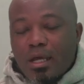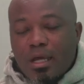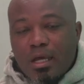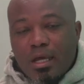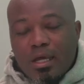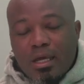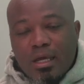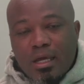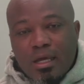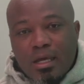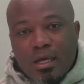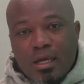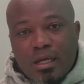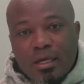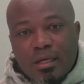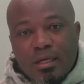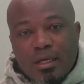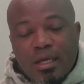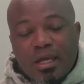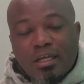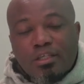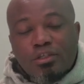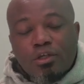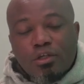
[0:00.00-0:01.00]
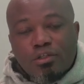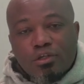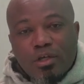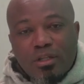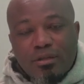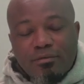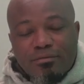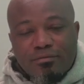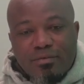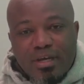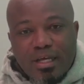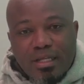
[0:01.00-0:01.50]
a, a social
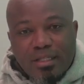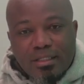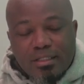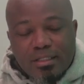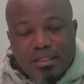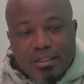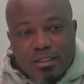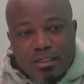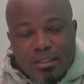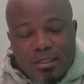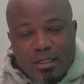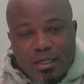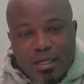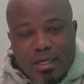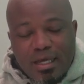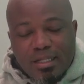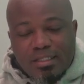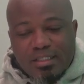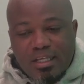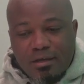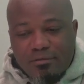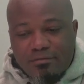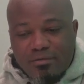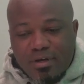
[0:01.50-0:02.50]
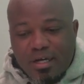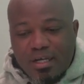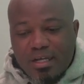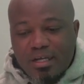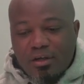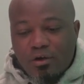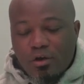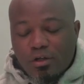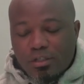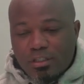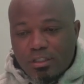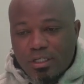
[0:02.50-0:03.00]
event at Safari
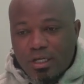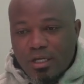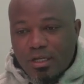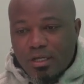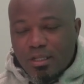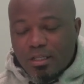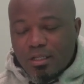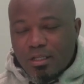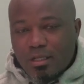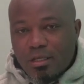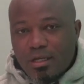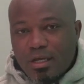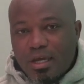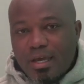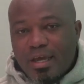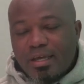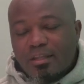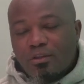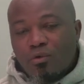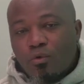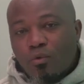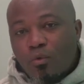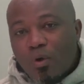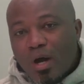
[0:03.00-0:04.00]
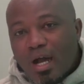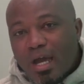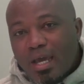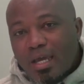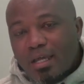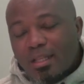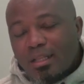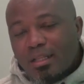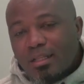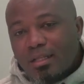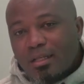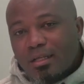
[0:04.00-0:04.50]
Hotel, and
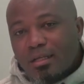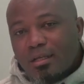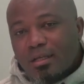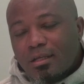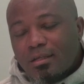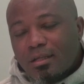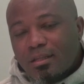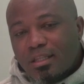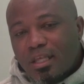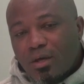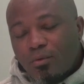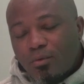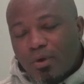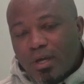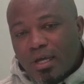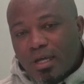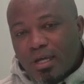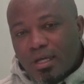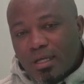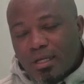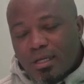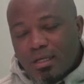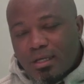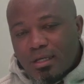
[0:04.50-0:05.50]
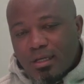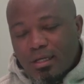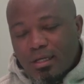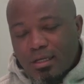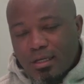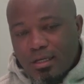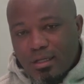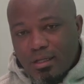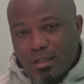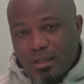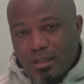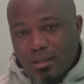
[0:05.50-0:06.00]
while they were
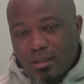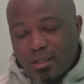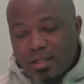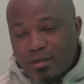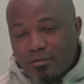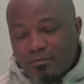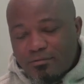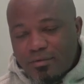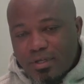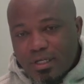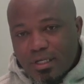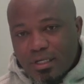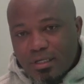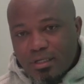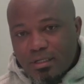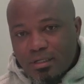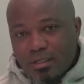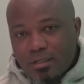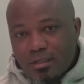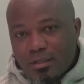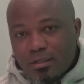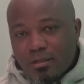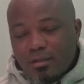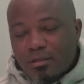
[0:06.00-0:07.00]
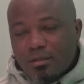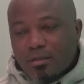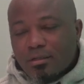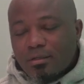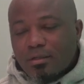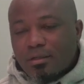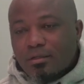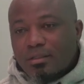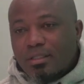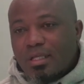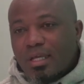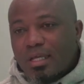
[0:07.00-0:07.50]
leaving,
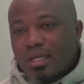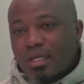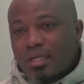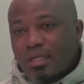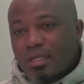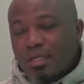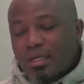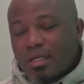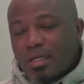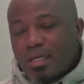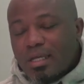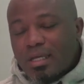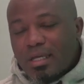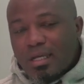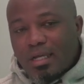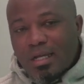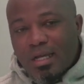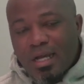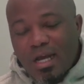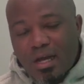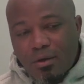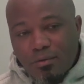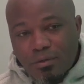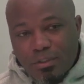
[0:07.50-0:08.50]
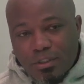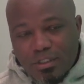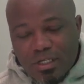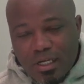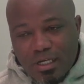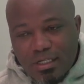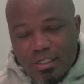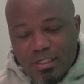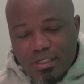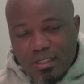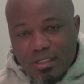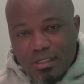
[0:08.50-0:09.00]
they
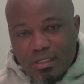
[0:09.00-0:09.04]
encountered